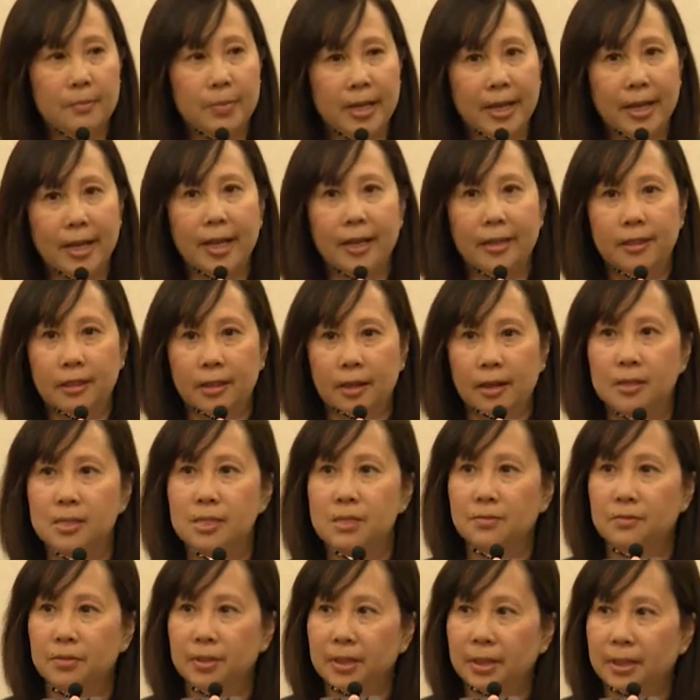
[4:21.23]
but I had
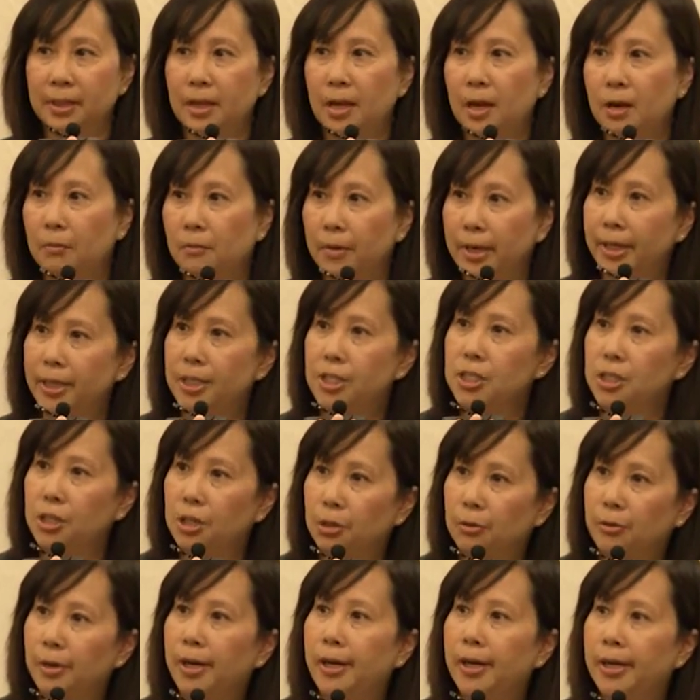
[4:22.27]
thoughts of really not wanting to
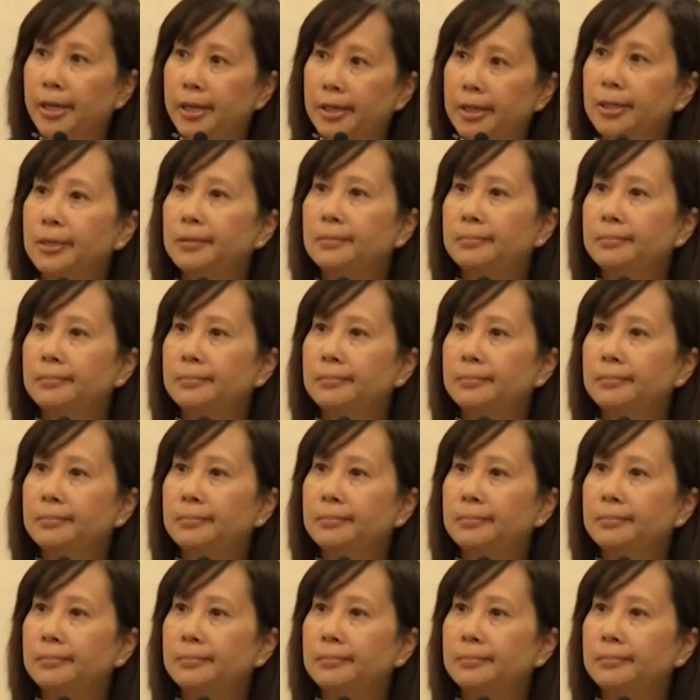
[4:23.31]
go on.